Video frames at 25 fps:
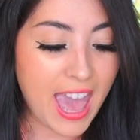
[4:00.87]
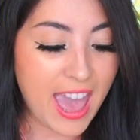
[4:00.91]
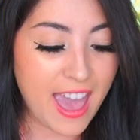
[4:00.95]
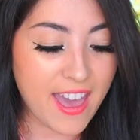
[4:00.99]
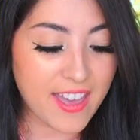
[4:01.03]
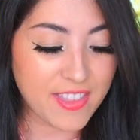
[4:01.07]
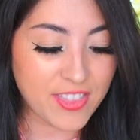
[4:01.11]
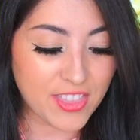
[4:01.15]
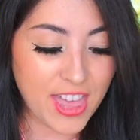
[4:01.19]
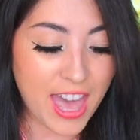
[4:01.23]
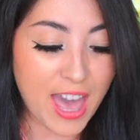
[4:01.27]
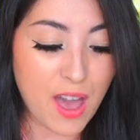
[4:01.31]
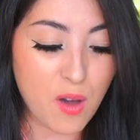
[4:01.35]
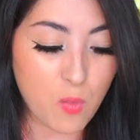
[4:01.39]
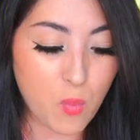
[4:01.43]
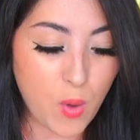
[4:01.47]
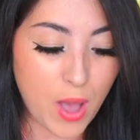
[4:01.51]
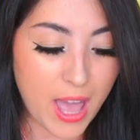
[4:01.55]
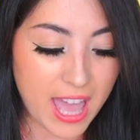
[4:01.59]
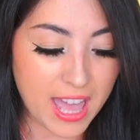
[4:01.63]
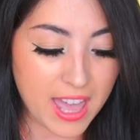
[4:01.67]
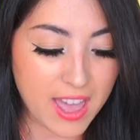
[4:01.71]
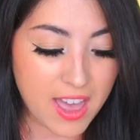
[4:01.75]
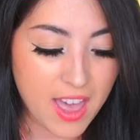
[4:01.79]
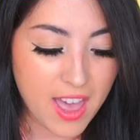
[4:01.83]
and that
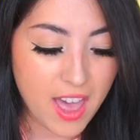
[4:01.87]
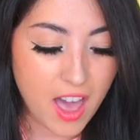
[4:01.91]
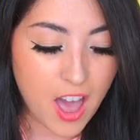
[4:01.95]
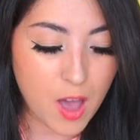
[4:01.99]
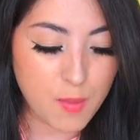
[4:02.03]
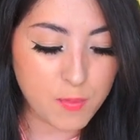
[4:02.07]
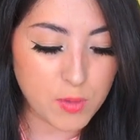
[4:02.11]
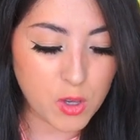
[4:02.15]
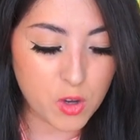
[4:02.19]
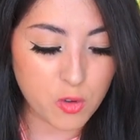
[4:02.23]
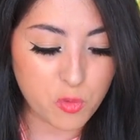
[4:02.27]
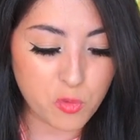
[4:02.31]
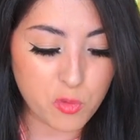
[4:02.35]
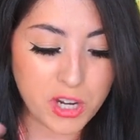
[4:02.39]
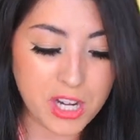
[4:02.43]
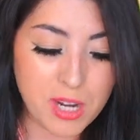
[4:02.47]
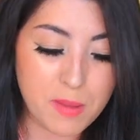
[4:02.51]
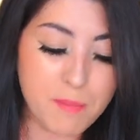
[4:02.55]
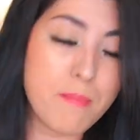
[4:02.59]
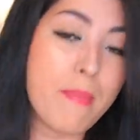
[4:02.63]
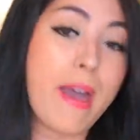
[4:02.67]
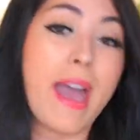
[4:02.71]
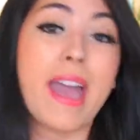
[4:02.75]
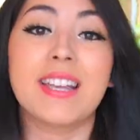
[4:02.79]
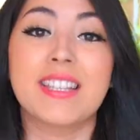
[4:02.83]
way you're
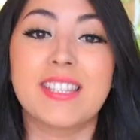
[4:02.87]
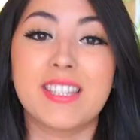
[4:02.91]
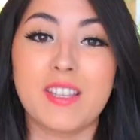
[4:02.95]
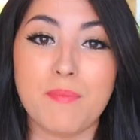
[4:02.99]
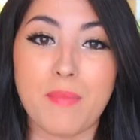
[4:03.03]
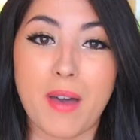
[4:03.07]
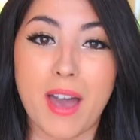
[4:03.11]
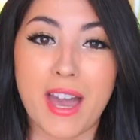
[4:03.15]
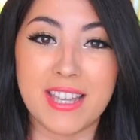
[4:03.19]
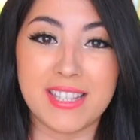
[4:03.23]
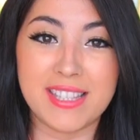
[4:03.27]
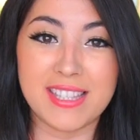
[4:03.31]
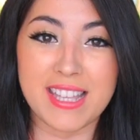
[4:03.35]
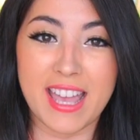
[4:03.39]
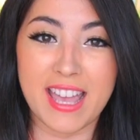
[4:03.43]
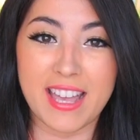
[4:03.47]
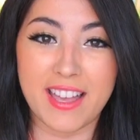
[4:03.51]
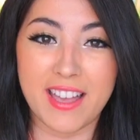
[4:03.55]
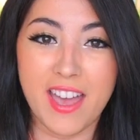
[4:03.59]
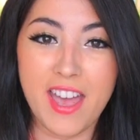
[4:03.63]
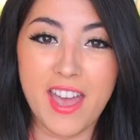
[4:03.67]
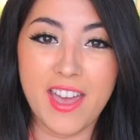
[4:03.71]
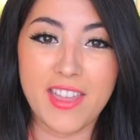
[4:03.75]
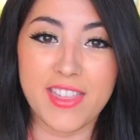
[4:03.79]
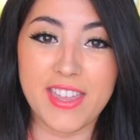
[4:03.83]
really
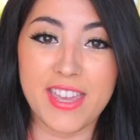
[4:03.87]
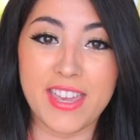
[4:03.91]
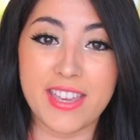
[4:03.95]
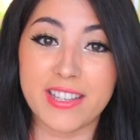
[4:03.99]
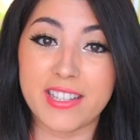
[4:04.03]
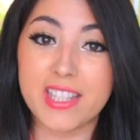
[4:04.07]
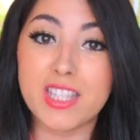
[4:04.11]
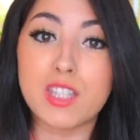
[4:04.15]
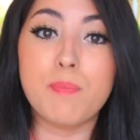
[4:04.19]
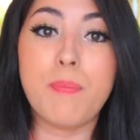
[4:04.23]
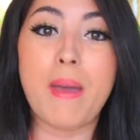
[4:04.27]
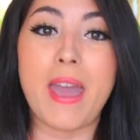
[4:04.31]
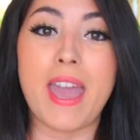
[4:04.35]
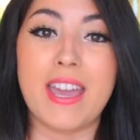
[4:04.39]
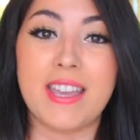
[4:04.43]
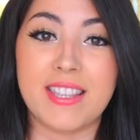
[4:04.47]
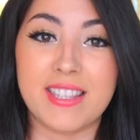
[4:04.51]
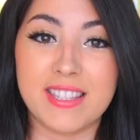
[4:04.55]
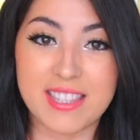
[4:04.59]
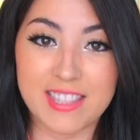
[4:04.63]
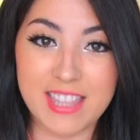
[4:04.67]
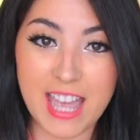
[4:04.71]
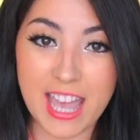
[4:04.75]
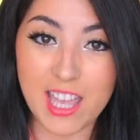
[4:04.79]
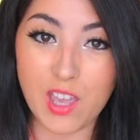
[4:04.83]
maximizing the
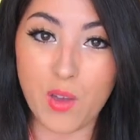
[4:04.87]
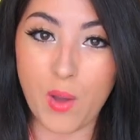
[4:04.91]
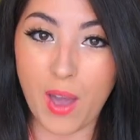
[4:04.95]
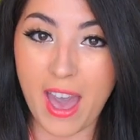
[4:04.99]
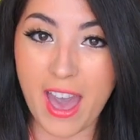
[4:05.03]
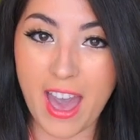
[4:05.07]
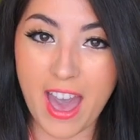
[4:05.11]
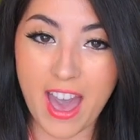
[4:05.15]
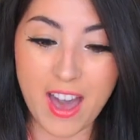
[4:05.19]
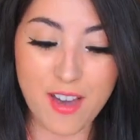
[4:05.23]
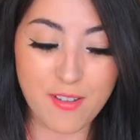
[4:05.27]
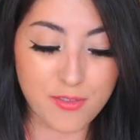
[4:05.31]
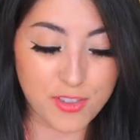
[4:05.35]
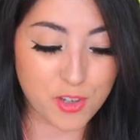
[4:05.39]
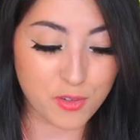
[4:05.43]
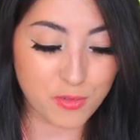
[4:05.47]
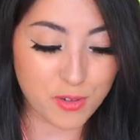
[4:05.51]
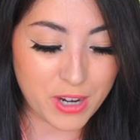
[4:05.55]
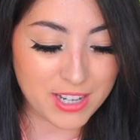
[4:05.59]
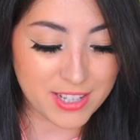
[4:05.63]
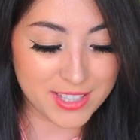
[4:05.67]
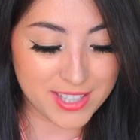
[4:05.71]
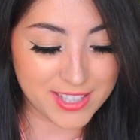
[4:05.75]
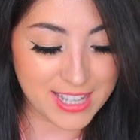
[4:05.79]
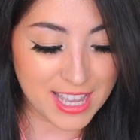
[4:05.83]
space that you have, the
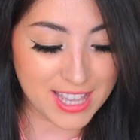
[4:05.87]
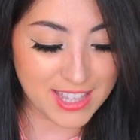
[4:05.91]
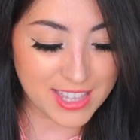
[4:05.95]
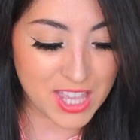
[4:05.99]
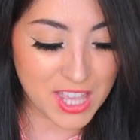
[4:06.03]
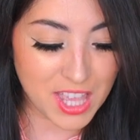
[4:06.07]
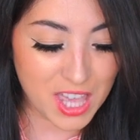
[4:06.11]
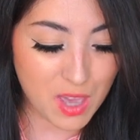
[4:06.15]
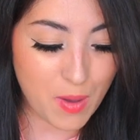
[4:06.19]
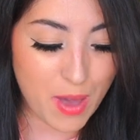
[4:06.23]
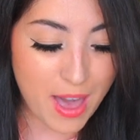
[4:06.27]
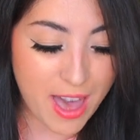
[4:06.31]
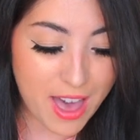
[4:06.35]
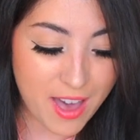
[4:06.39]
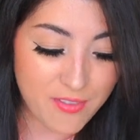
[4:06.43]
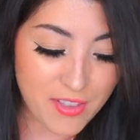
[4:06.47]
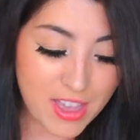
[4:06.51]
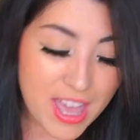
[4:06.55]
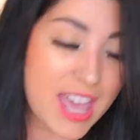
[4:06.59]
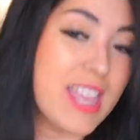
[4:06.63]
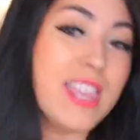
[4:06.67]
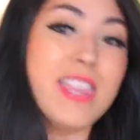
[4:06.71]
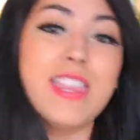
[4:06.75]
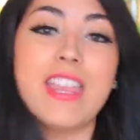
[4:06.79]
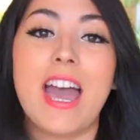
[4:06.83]
real estate that you
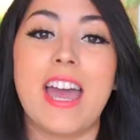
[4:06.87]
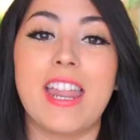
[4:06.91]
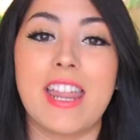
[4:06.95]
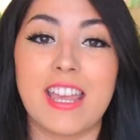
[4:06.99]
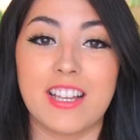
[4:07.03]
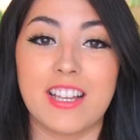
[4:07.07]
have in that